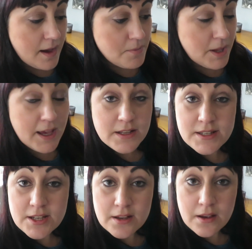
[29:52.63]
and we had
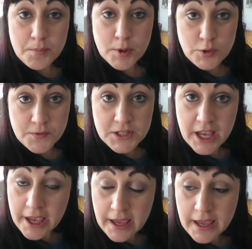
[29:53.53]
a pot of
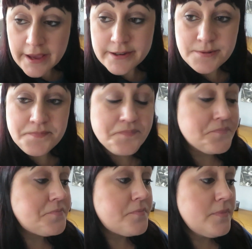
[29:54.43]
tea,
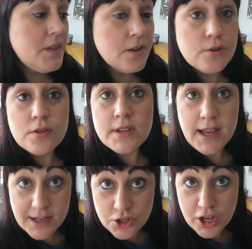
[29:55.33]
a good
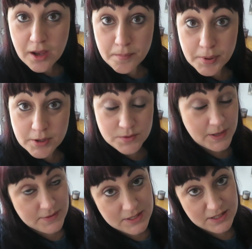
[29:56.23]
catch up because
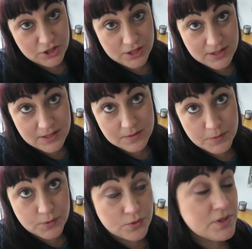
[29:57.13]
we haven't seen each other since
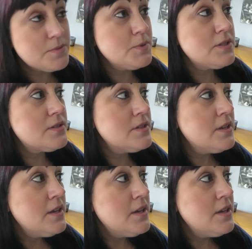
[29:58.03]
before Christmas.